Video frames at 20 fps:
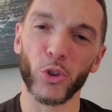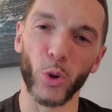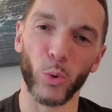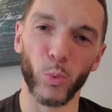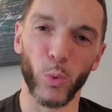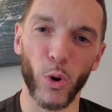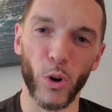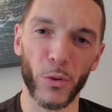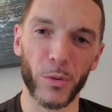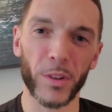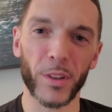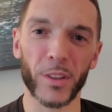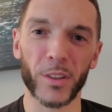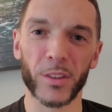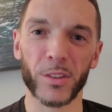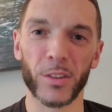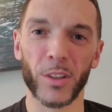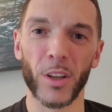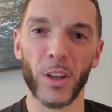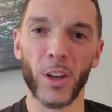The
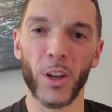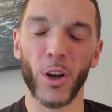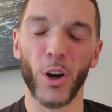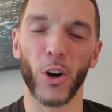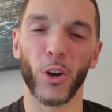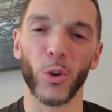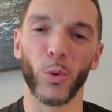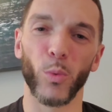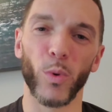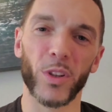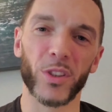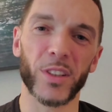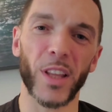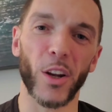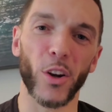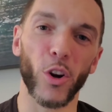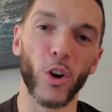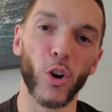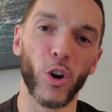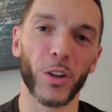warriors are the ones that
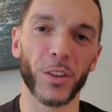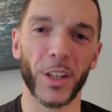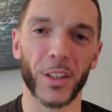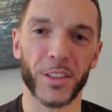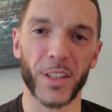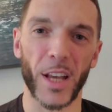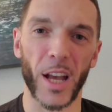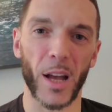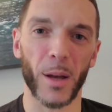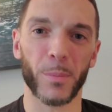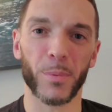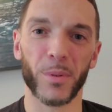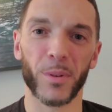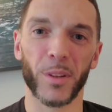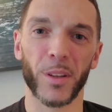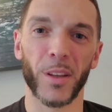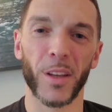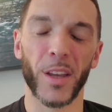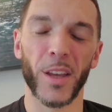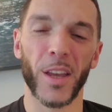are on the top.
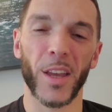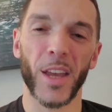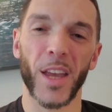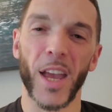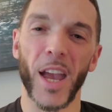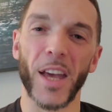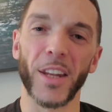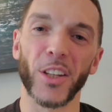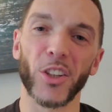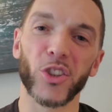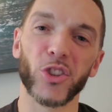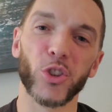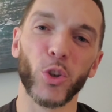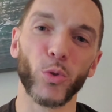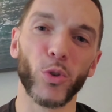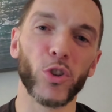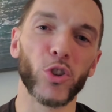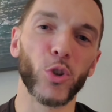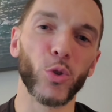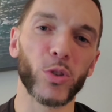And as
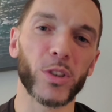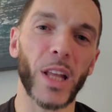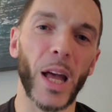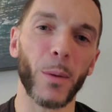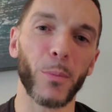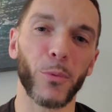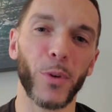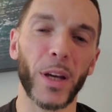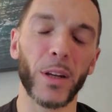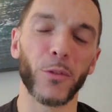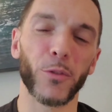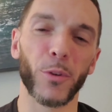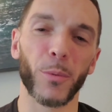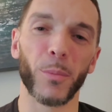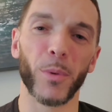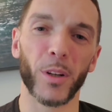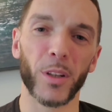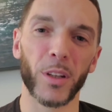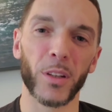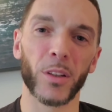soon as you stop fighting for
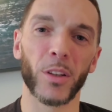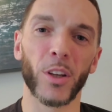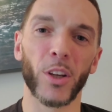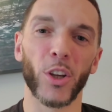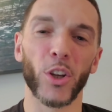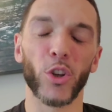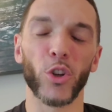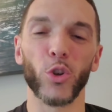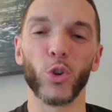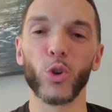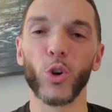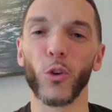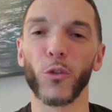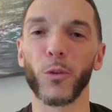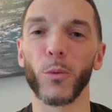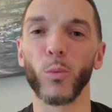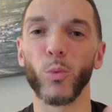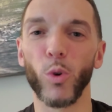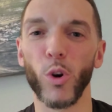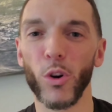money, you go
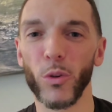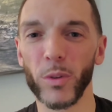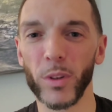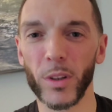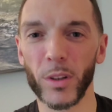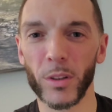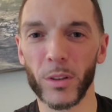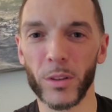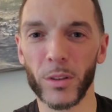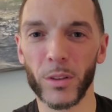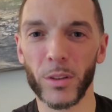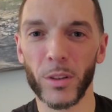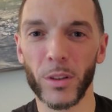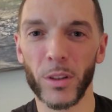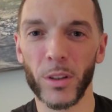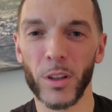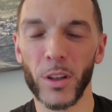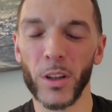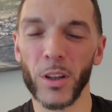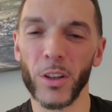from warrior
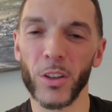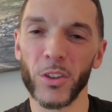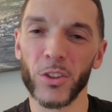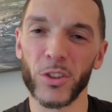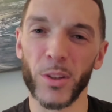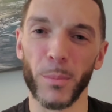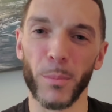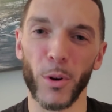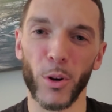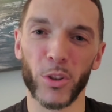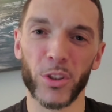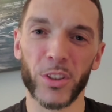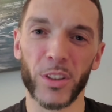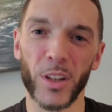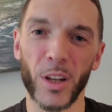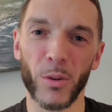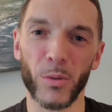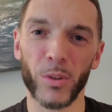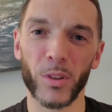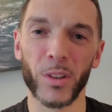to
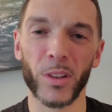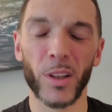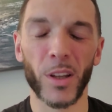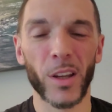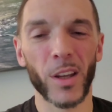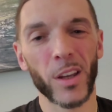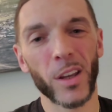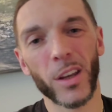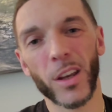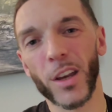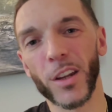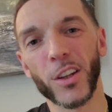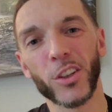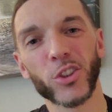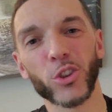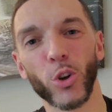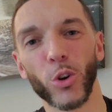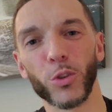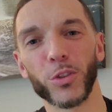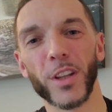mercenary, and
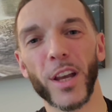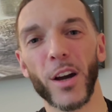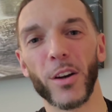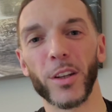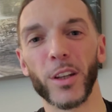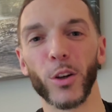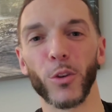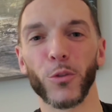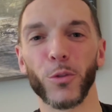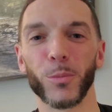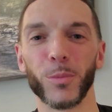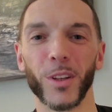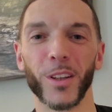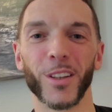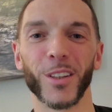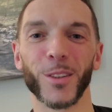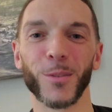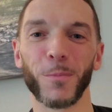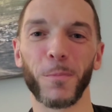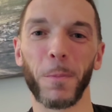it's all downhill from
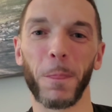there.